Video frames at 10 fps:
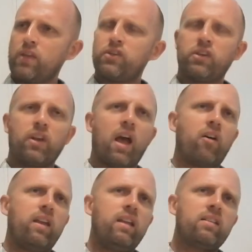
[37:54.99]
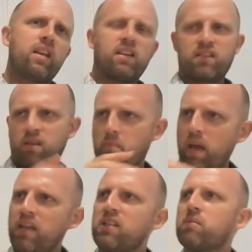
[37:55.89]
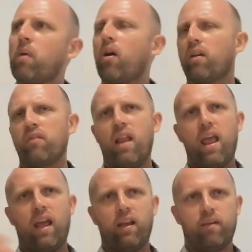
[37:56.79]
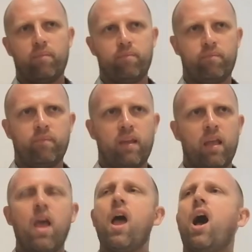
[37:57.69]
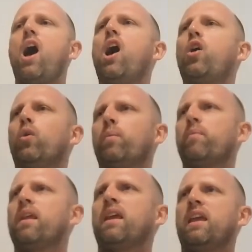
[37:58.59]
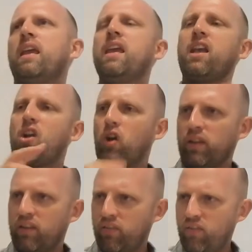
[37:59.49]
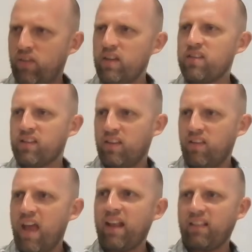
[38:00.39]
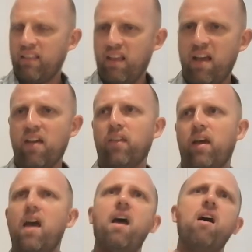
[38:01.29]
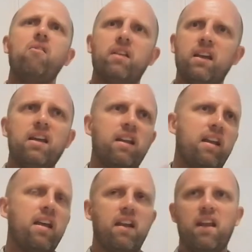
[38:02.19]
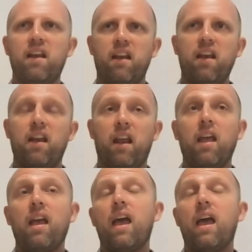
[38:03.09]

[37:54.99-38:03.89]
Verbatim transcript: So now he takes the best part of the land. Oh, he got this and that and the other. Oh, and then and then and then and then.